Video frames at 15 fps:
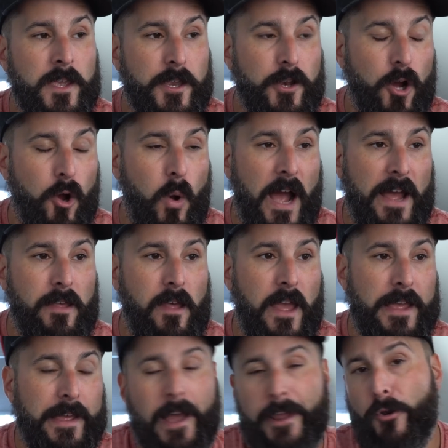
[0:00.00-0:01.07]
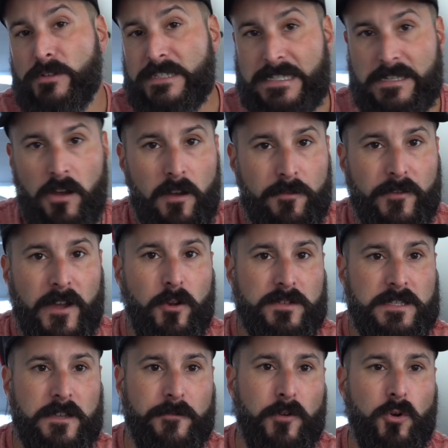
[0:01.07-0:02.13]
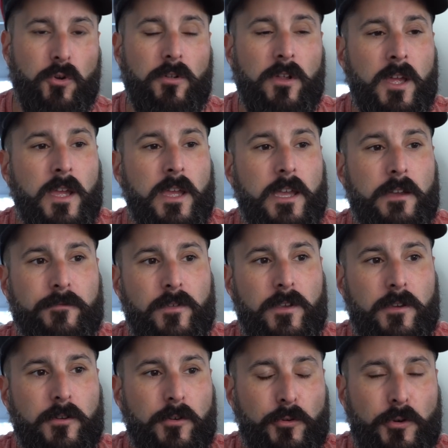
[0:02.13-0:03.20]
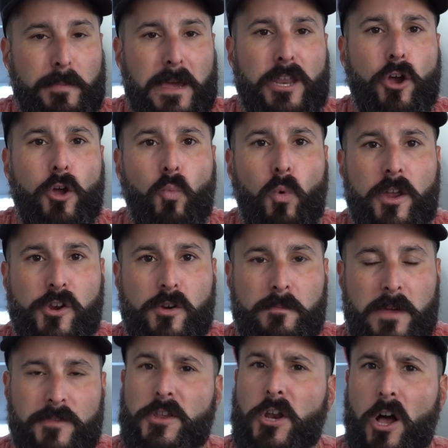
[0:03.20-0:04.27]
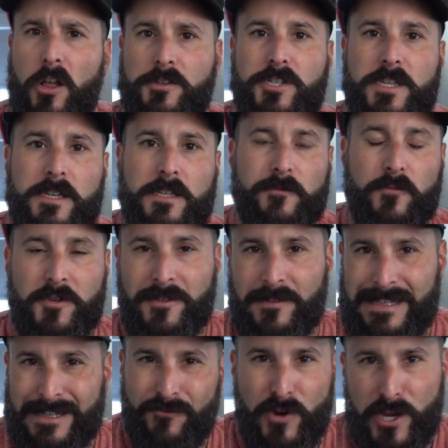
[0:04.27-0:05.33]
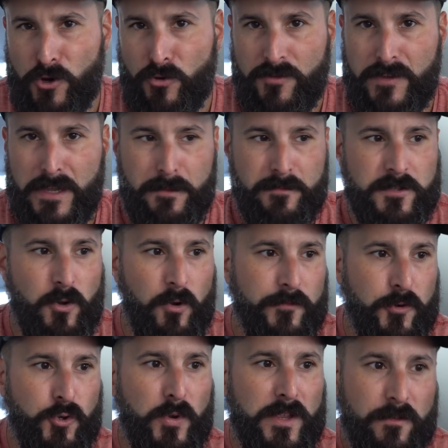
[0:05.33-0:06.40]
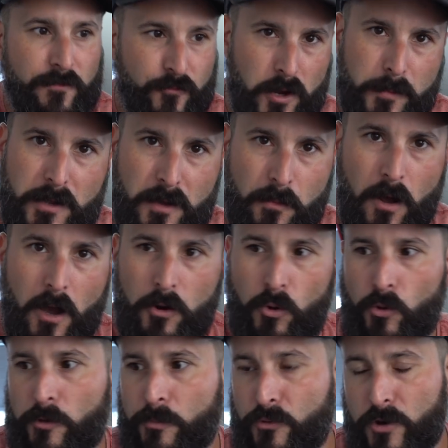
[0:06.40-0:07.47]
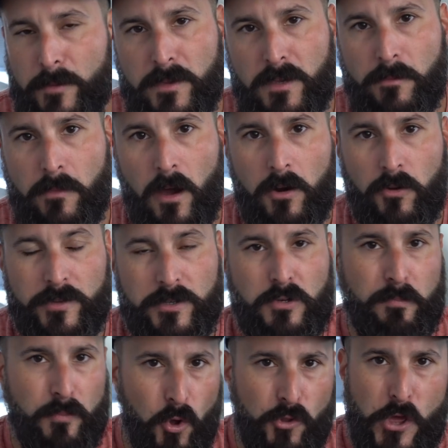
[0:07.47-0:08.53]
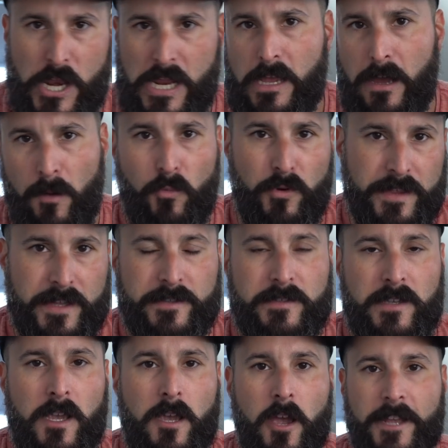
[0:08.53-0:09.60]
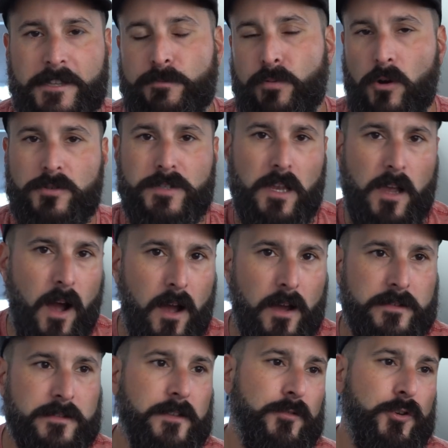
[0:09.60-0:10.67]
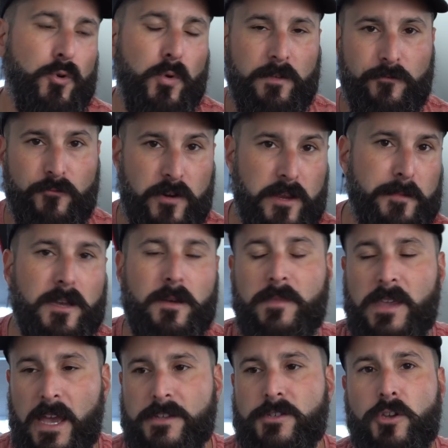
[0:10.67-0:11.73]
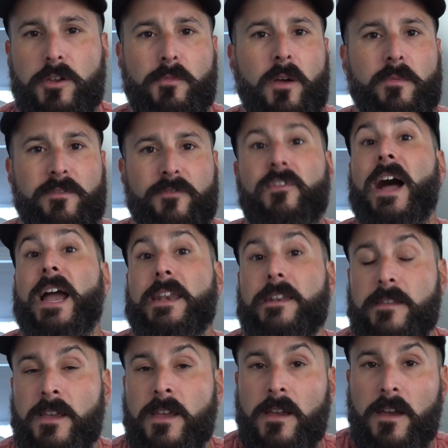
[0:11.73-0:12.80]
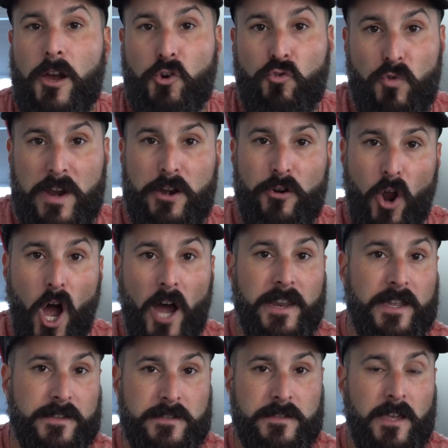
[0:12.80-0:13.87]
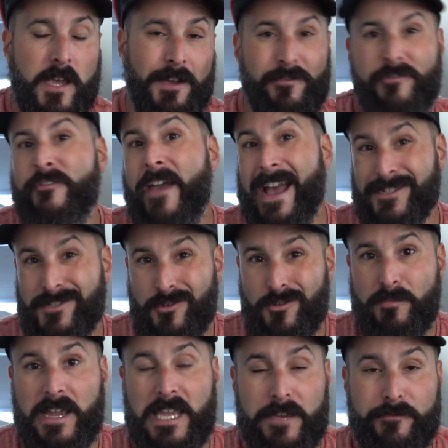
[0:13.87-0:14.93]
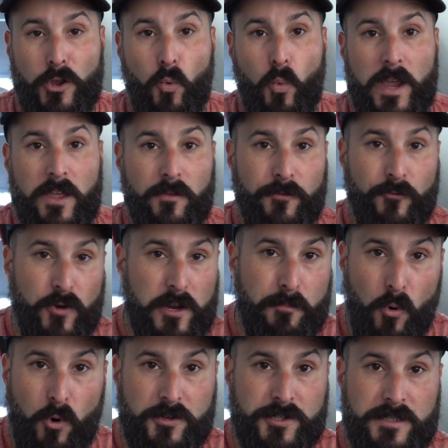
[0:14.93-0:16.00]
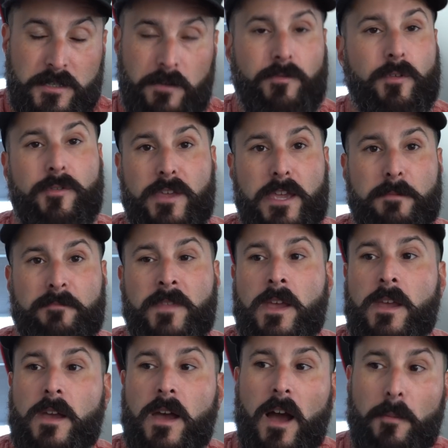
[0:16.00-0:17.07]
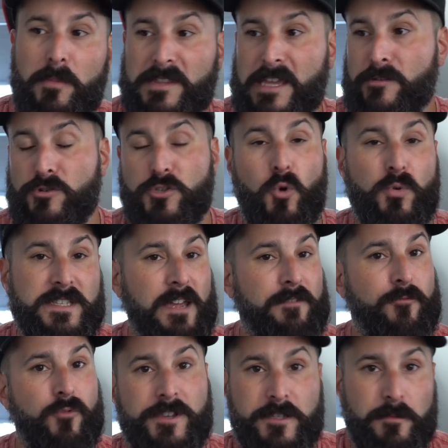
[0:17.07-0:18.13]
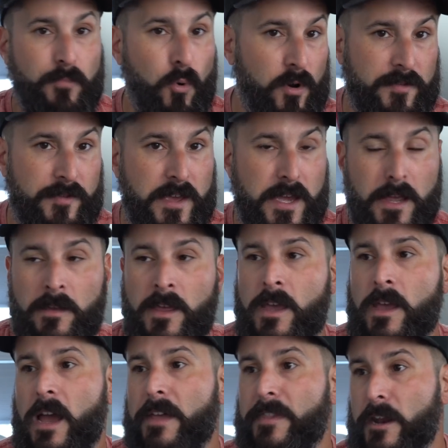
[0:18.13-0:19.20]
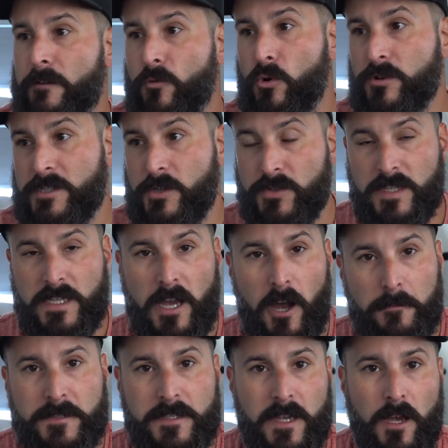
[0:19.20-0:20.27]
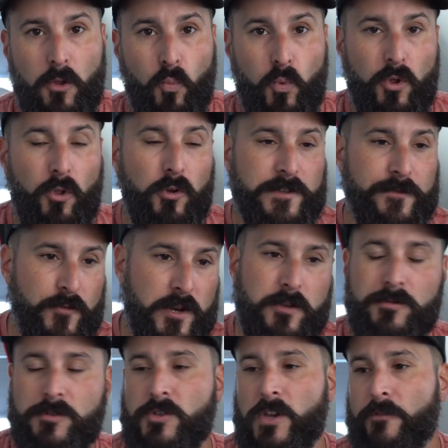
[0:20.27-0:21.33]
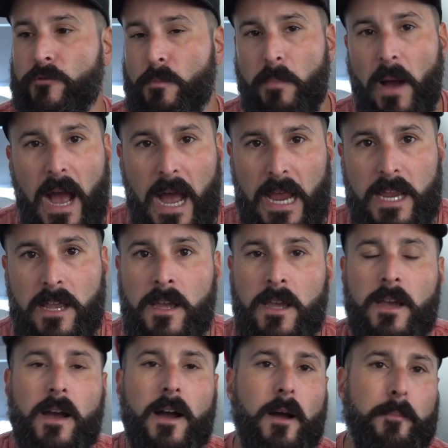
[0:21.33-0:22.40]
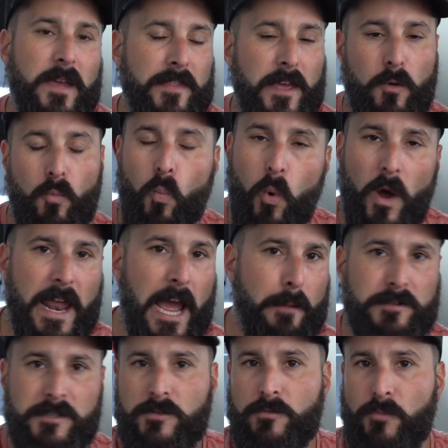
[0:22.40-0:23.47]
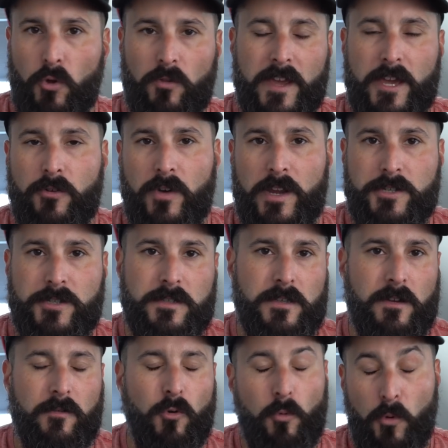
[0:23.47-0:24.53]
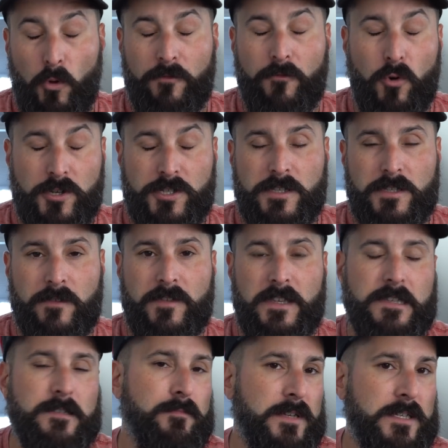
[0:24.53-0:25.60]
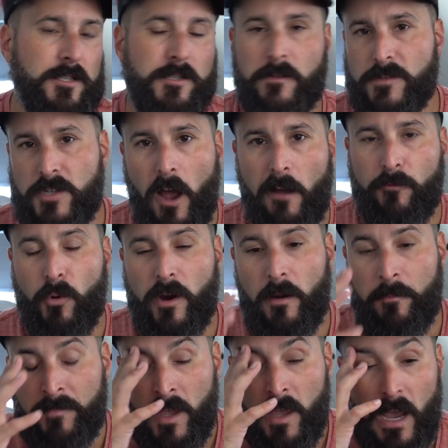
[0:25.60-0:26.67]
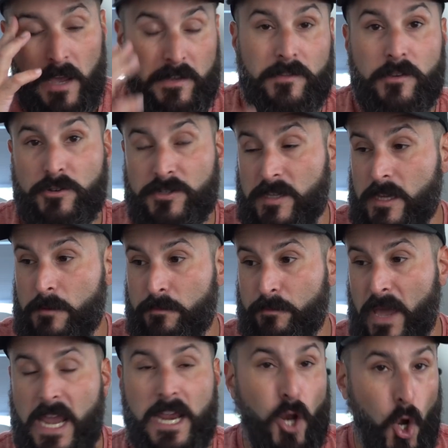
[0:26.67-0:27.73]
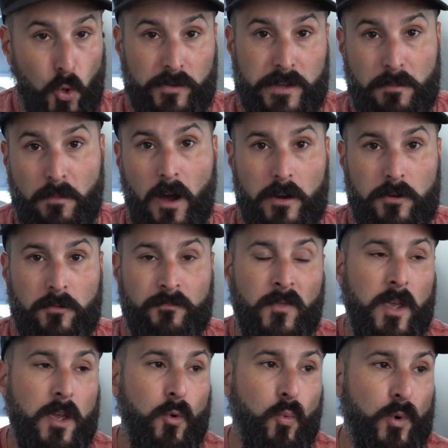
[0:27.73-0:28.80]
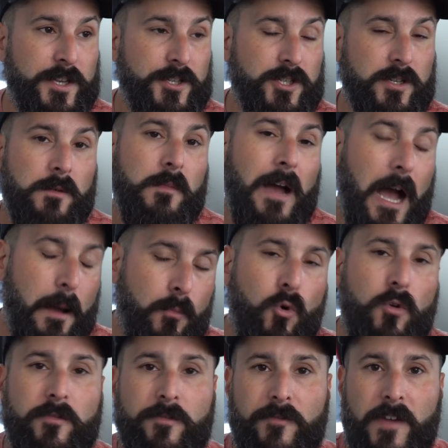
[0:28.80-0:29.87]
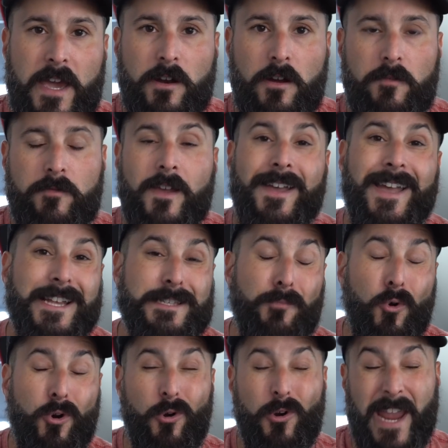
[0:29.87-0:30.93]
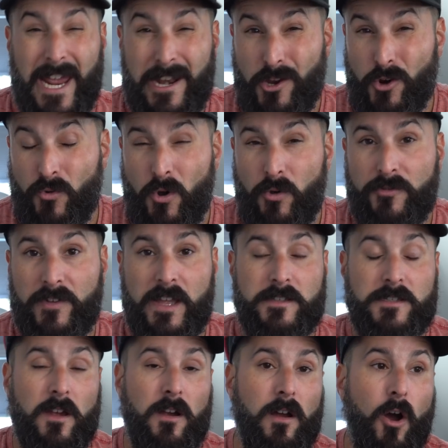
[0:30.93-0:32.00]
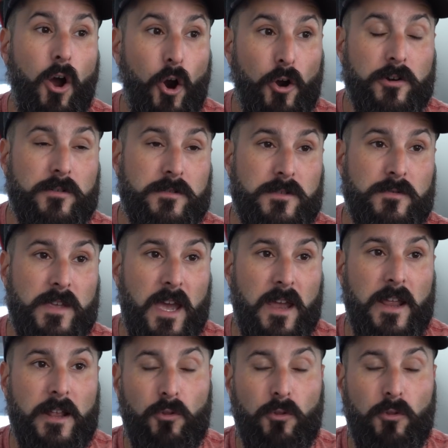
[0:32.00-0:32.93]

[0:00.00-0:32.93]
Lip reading: I know it's tough, I know it's difficult, if depending on what your methodology is for delivering your theme. So if you're doing the freemium model or the premium model, these are both going to come with its pros and cons. If you're doing freemium, yes, you can probably find a greater audience faster by giving away the free portions of the theme, but then there's always that free support thing, and then of course there's the upsell. Will those free users ever buy? And then what happens to both iterations or both versions of these pieces of software? And then there's the paid only model, which I'm more of a fan of. It's more organic growth. It's harder to get